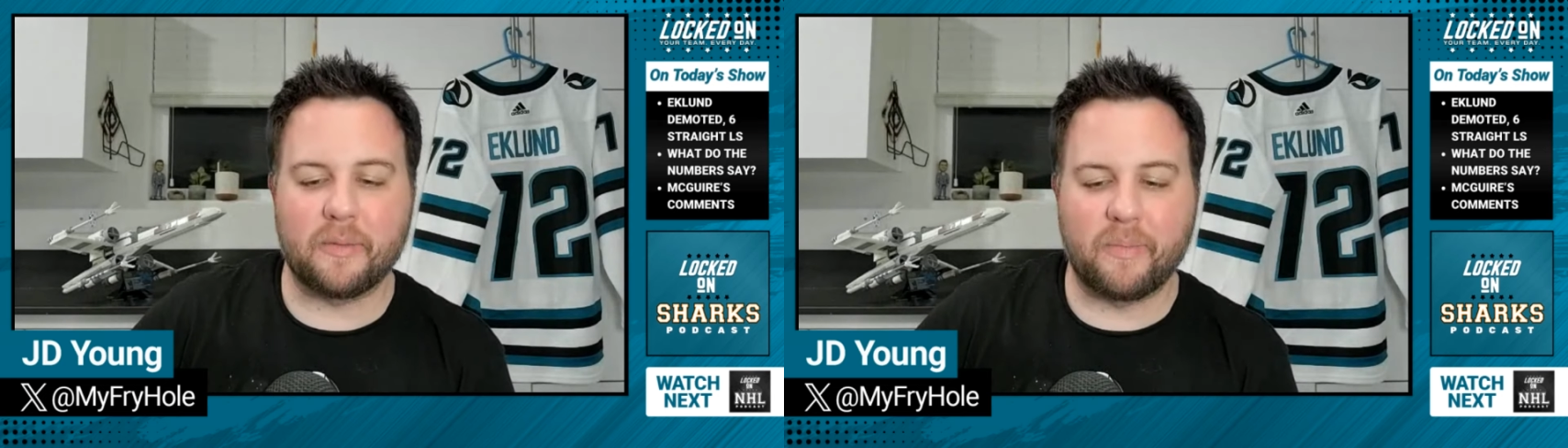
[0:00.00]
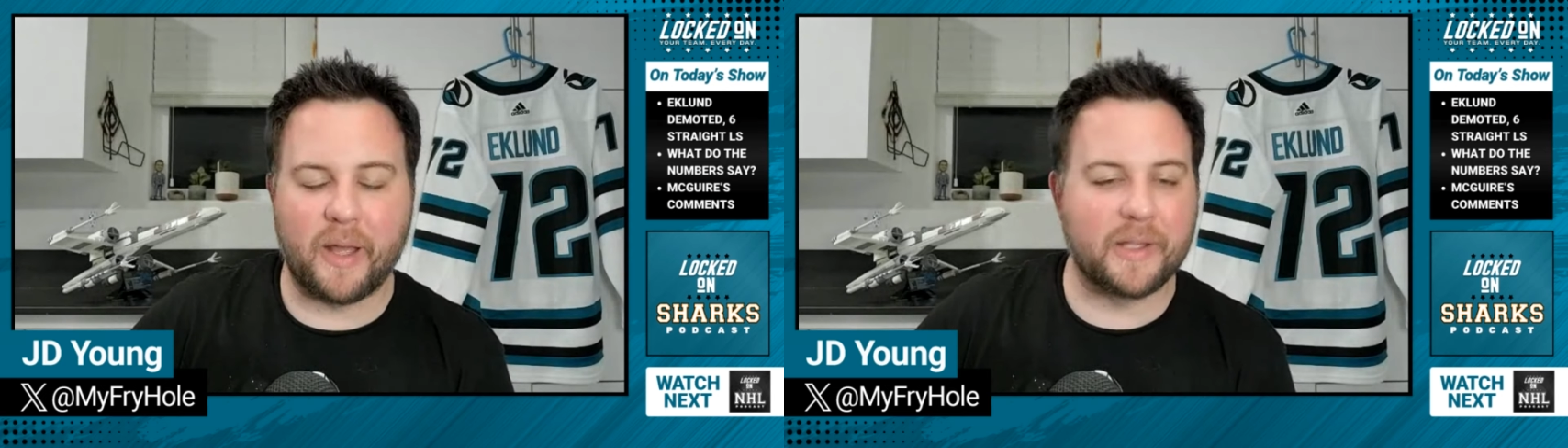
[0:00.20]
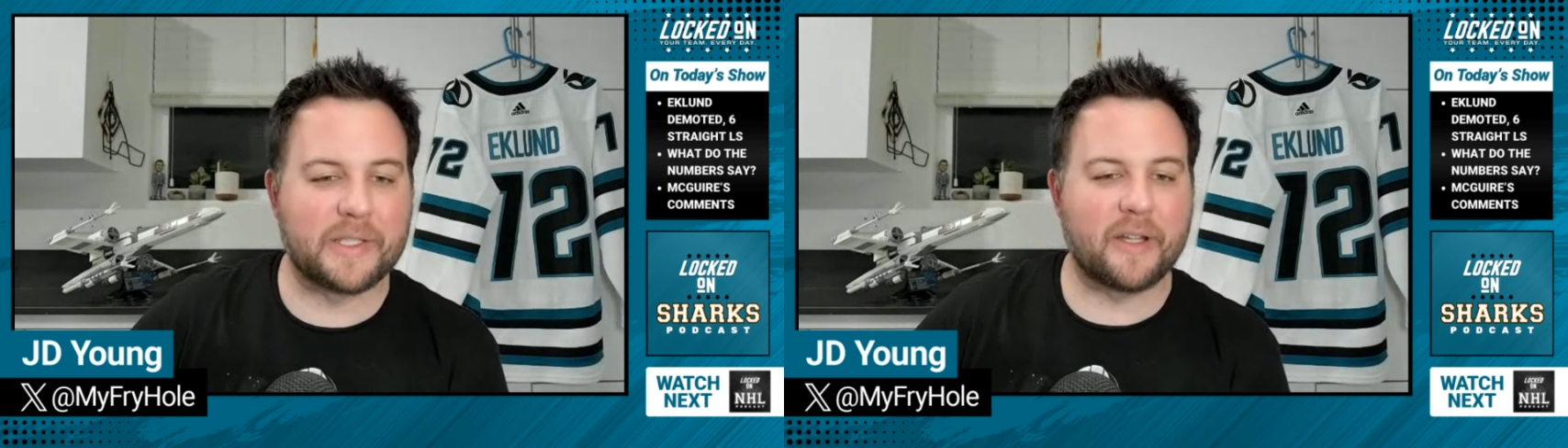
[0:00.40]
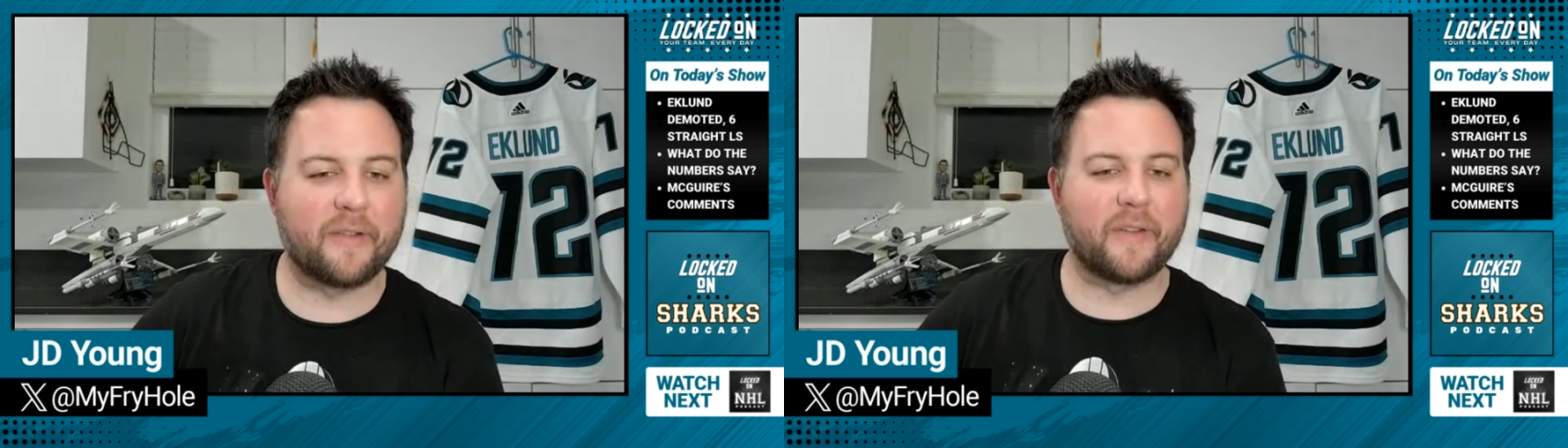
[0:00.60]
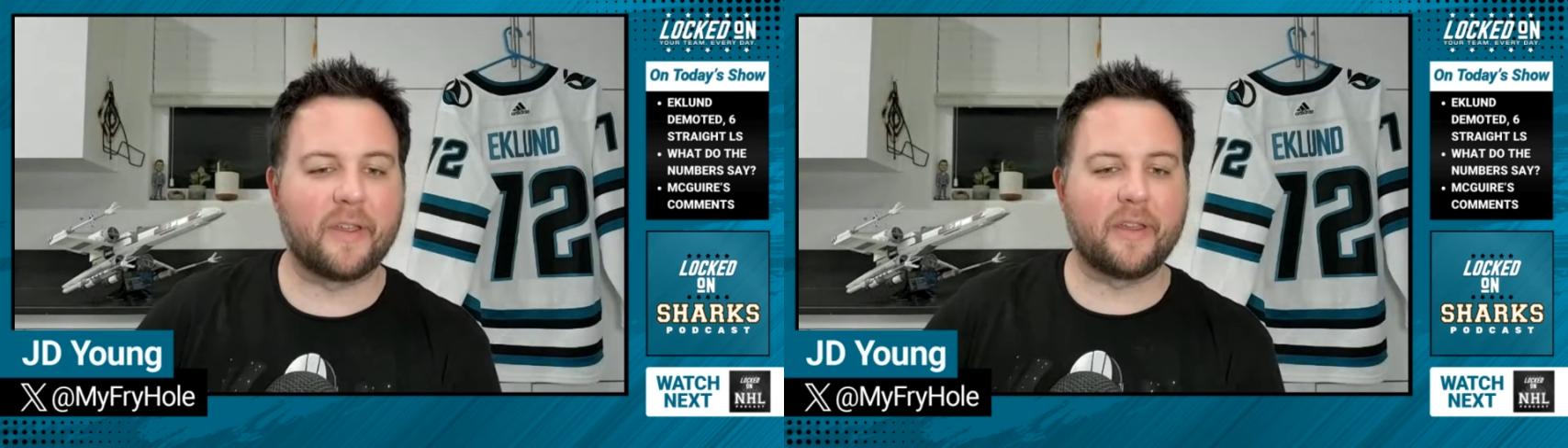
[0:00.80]
it bounced
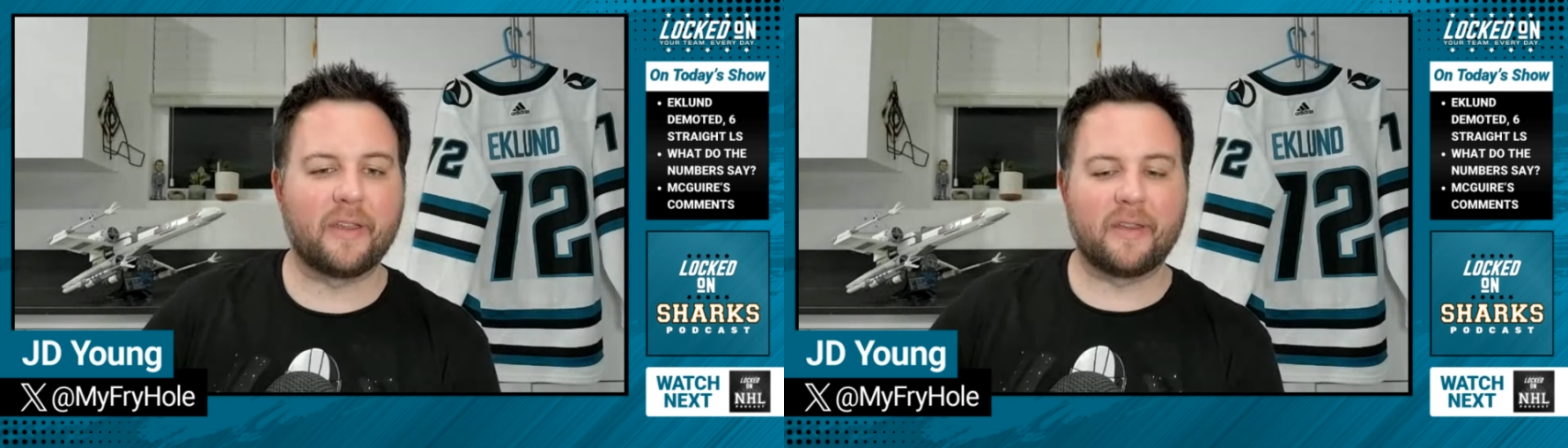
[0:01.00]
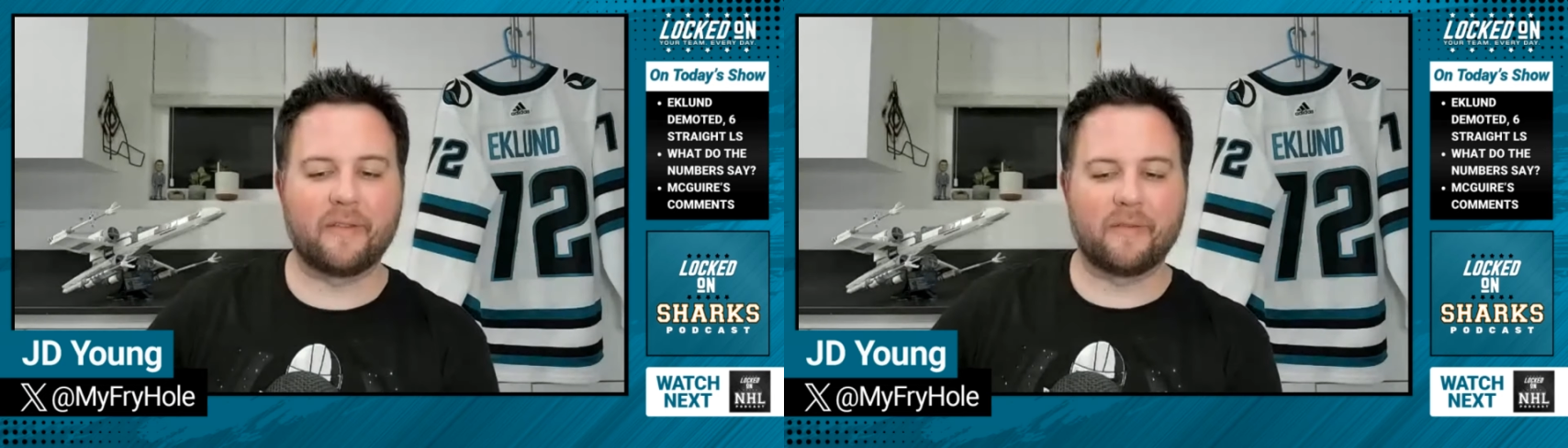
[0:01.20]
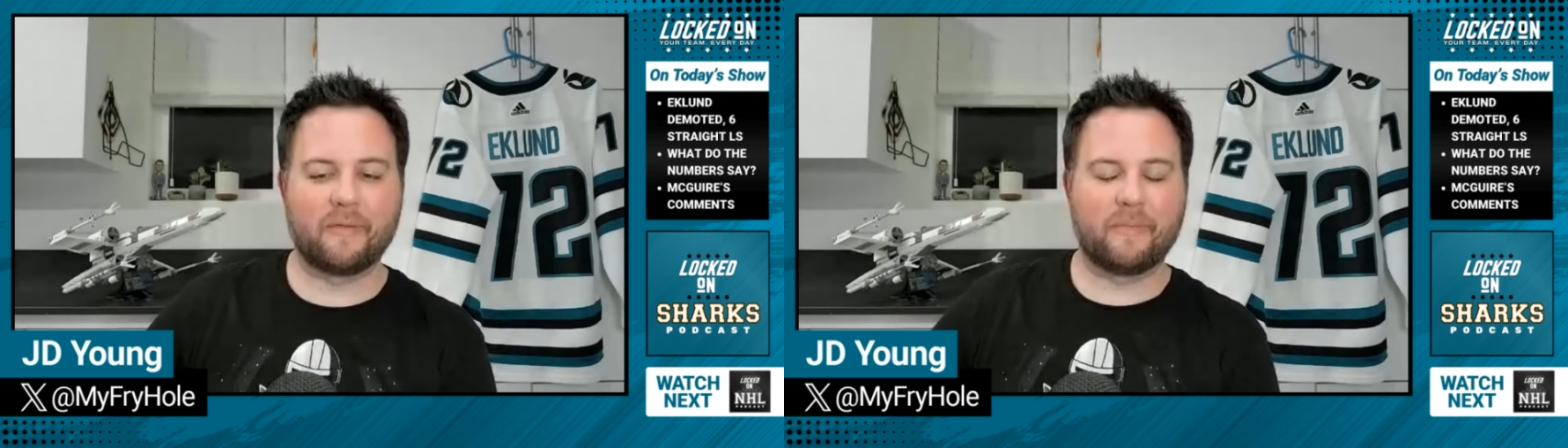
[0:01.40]
off a